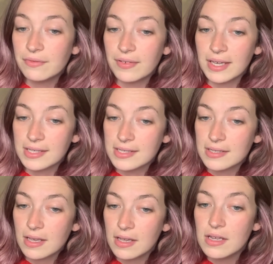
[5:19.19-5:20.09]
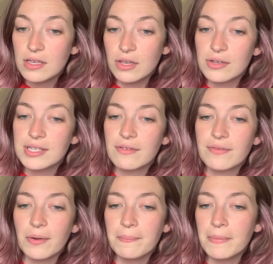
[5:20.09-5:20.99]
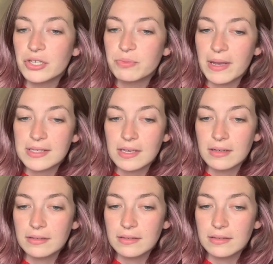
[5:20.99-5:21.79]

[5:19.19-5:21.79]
figs, Yosef felt much better.